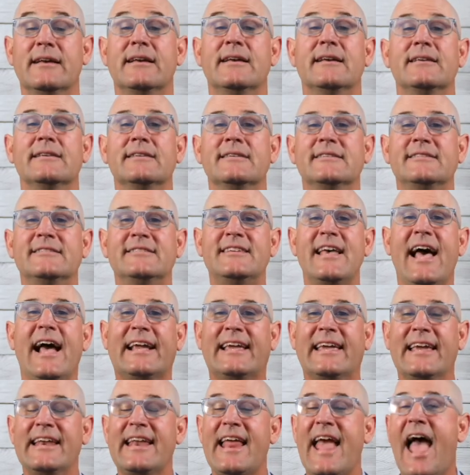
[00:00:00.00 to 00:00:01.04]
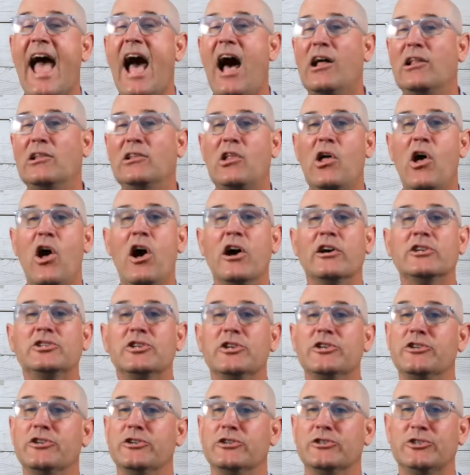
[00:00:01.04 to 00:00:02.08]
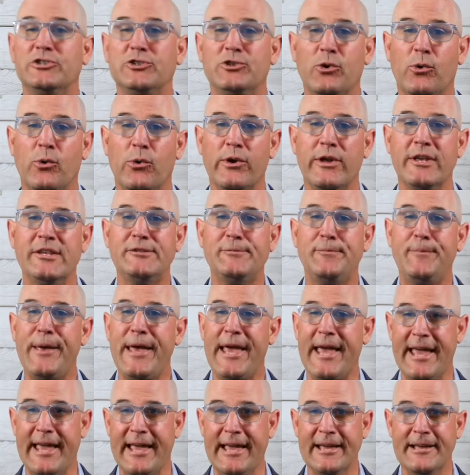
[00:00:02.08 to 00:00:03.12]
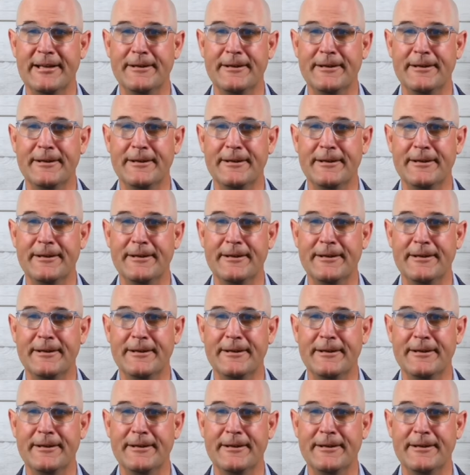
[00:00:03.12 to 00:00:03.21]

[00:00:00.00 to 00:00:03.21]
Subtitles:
Second, how long should your stories be?